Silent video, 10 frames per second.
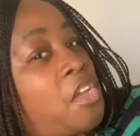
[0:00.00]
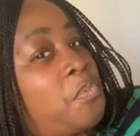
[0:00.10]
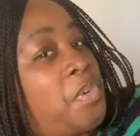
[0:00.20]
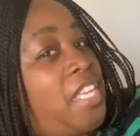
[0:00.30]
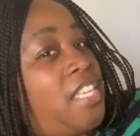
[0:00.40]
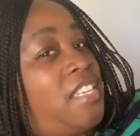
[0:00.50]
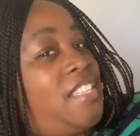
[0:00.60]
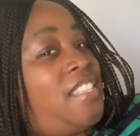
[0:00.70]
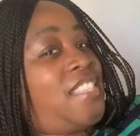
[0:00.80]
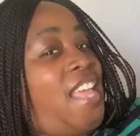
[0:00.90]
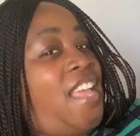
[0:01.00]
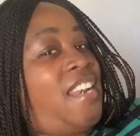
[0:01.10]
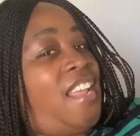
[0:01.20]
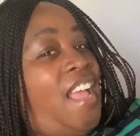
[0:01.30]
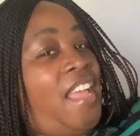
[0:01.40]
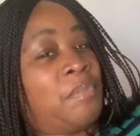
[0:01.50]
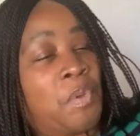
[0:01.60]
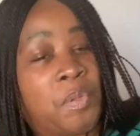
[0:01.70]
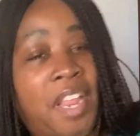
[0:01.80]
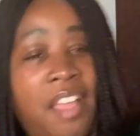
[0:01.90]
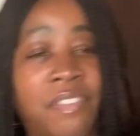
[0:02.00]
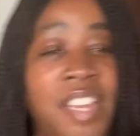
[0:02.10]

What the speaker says: wood that I won't have to